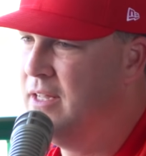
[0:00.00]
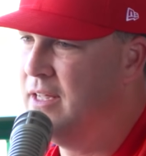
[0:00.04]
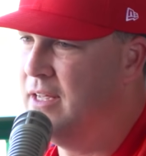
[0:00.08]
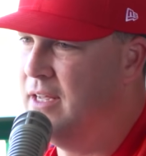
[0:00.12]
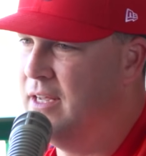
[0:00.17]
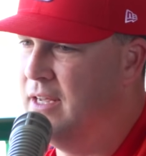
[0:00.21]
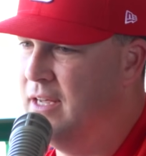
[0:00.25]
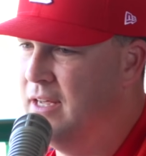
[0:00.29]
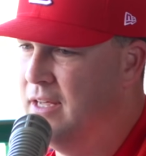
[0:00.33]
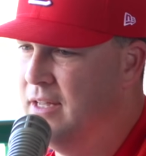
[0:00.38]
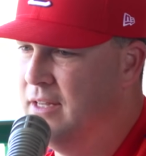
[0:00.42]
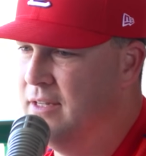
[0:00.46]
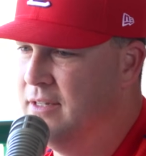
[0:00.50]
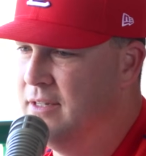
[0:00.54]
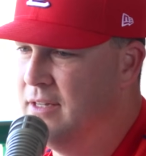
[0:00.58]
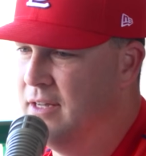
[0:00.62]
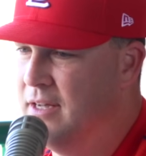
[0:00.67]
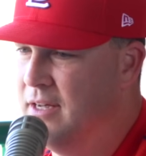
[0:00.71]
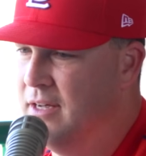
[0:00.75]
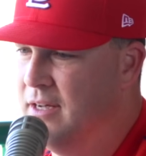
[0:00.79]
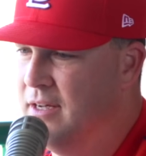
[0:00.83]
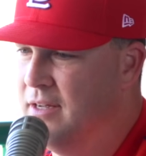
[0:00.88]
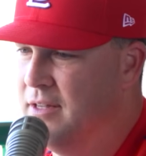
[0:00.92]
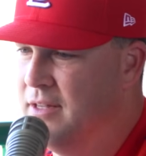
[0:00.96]
and
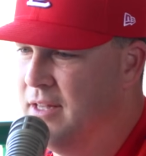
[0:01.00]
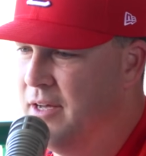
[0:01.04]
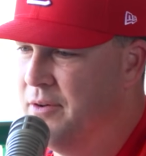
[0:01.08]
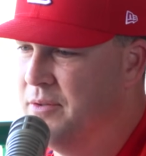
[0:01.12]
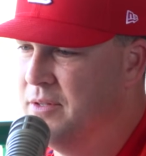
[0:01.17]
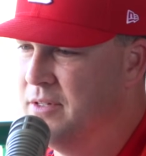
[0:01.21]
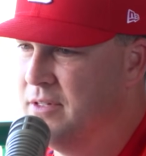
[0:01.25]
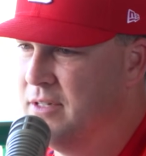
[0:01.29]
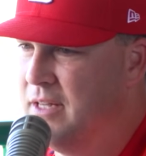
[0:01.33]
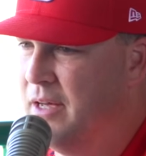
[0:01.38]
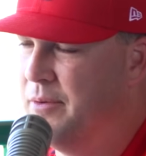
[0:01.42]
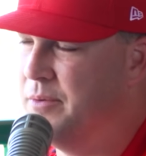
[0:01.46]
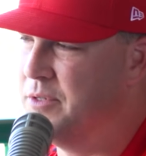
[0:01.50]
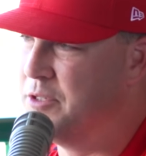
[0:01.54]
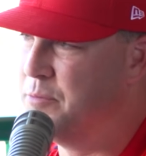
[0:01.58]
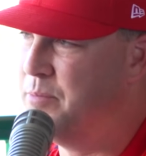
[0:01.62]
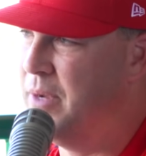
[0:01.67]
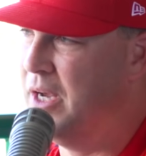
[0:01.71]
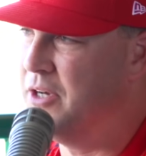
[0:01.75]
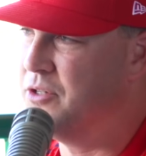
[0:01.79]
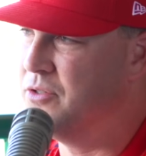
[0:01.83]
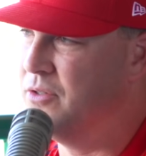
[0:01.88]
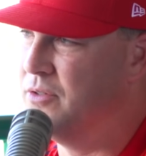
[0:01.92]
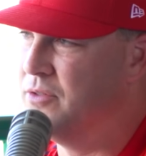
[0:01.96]
that was
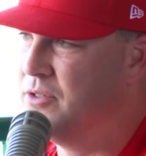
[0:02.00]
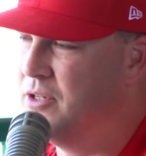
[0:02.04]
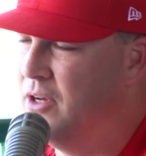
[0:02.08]
special.